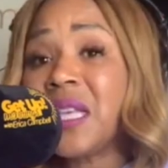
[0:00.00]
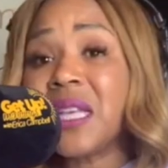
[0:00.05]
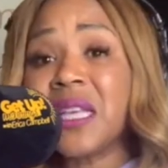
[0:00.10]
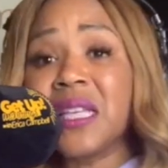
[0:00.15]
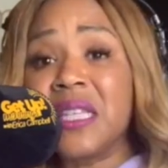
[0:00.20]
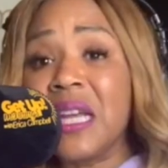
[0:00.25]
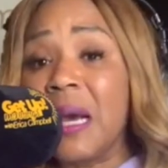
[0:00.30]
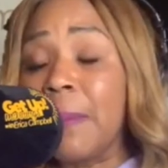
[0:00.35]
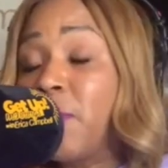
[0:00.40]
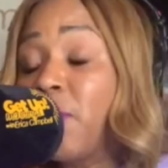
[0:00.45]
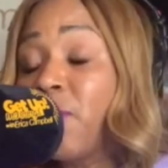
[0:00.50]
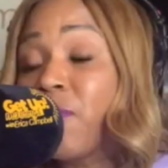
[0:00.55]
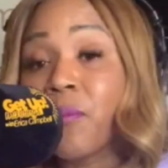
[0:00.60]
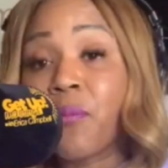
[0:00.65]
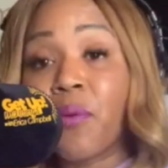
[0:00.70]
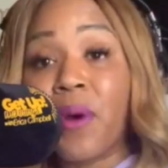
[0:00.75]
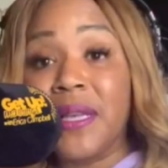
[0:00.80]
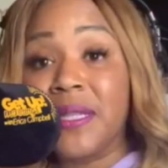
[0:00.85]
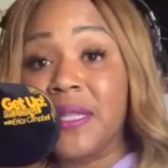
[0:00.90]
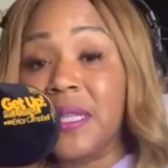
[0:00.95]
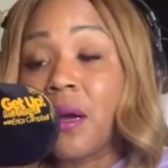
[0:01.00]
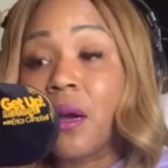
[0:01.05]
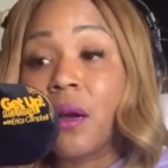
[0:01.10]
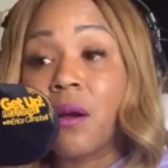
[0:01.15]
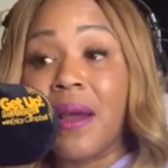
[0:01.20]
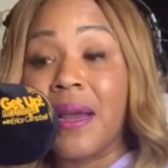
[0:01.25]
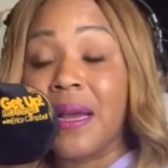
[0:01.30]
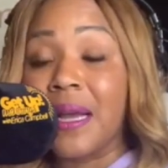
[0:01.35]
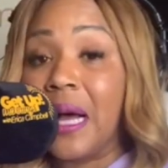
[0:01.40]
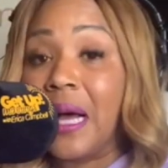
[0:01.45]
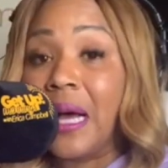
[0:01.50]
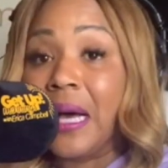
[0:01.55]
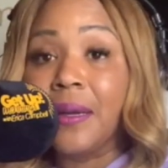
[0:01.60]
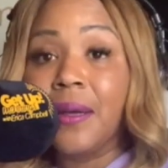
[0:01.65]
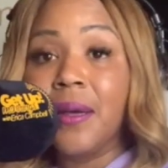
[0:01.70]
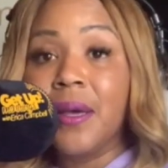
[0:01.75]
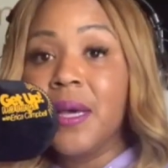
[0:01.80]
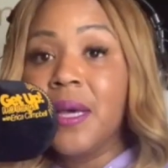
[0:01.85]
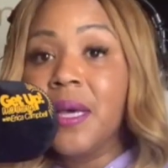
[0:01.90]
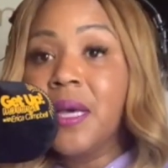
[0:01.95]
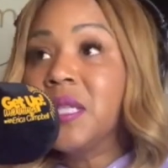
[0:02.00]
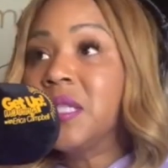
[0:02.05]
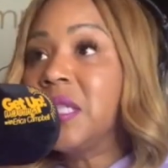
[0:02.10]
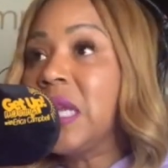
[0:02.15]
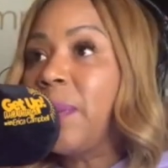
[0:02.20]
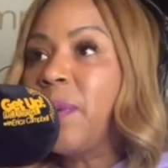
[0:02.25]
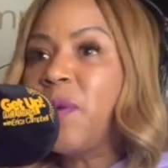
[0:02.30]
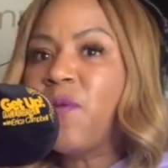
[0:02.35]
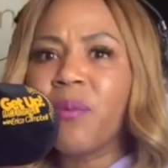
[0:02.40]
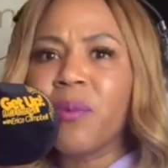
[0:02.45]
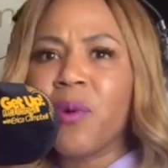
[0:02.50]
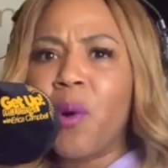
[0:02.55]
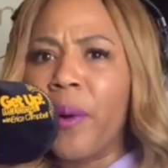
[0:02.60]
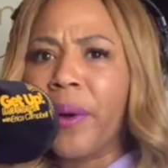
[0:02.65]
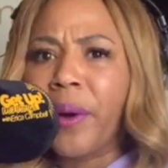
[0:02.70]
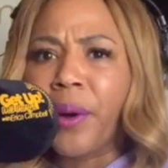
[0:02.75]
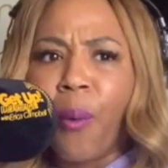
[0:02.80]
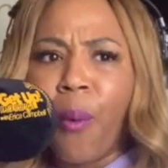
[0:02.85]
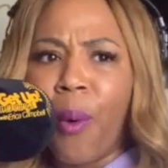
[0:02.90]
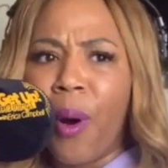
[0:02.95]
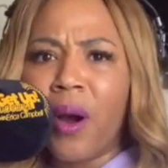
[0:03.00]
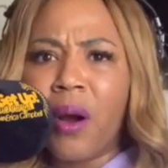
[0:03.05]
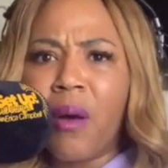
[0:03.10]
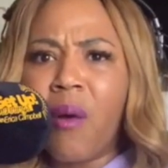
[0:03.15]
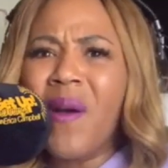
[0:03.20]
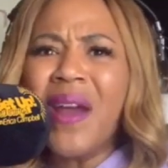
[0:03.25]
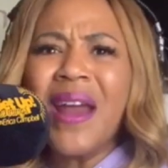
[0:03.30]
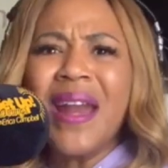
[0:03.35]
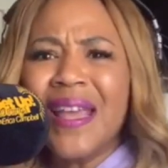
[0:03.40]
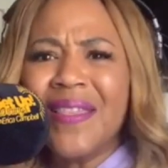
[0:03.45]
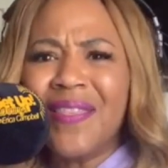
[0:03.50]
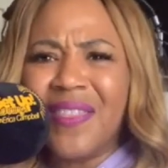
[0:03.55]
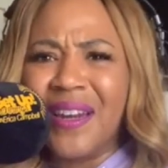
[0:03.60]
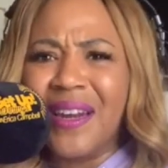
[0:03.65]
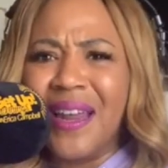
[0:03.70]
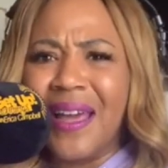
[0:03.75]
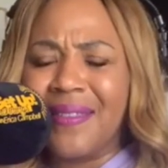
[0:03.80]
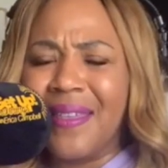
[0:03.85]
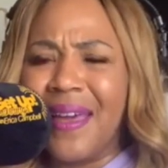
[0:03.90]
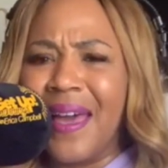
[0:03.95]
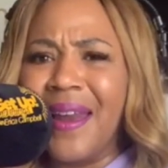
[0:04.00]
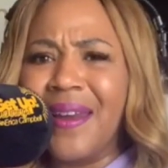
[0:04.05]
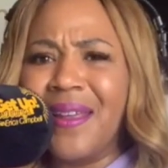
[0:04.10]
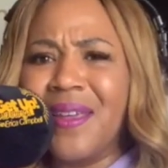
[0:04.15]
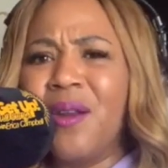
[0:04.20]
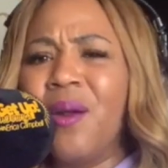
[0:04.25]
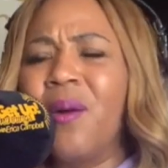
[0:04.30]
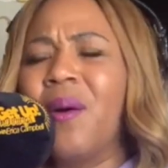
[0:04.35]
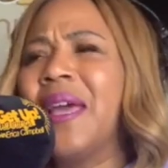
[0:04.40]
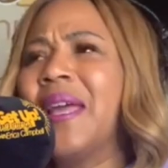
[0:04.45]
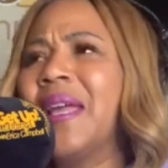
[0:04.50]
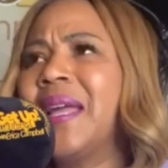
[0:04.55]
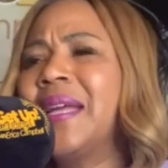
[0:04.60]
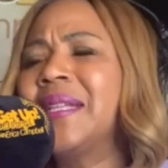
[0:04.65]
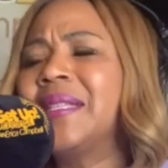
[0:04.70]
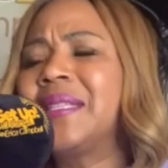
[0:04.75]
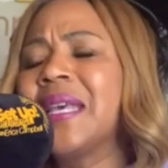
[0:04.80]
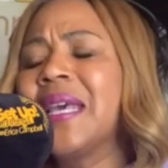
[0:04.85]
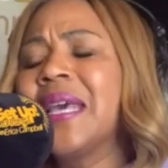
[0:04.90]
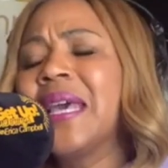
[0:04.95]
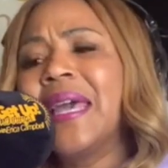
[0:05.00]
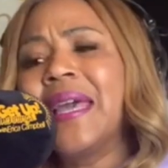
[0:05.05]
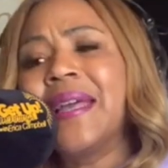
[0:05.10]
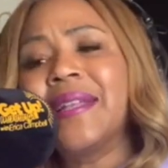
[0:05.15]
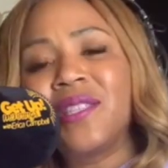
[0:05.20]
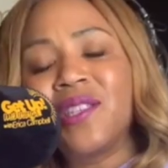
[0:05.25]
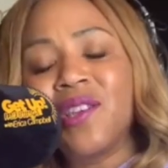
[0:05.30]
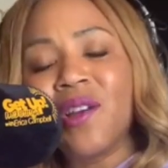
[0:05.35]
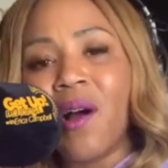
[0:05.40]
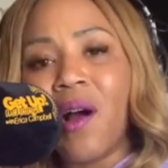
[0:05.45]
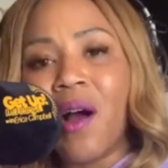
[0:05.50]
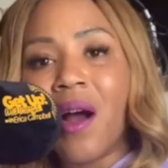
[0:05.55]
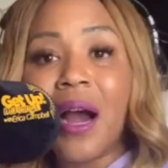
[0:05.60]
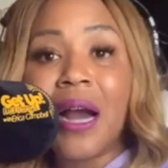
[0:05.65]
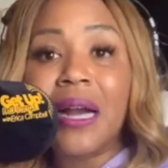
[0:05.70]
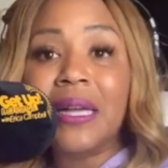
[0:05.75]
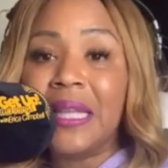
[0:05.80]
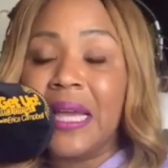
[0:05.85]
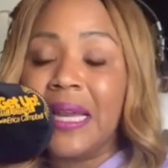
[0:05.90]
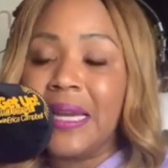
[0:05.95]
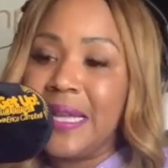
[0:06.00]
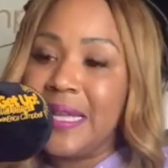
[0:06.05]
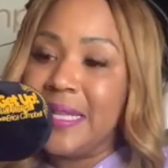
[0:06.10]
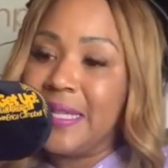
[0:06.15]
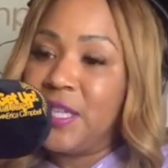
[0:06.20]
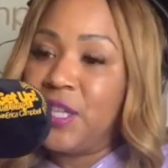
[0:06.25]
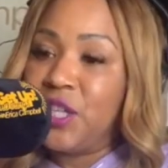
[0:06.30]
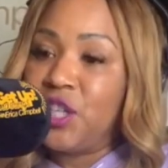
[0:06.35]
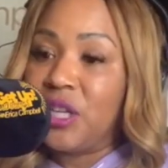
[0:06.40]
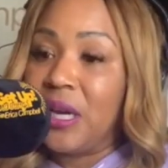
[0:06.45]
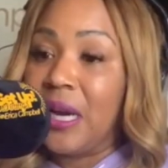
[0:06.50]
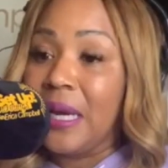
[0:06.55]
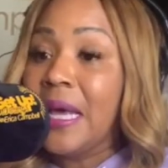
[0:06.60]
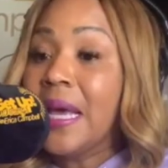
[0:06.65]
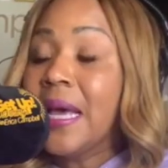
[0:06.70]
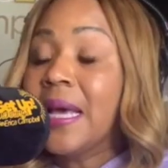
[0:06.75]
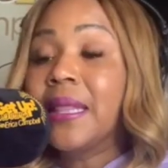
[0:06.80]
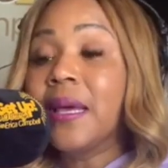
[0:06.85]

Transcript: stop you from praising our great God, stop you from going to work or anything like that. You know, it's your heart that needs to shine.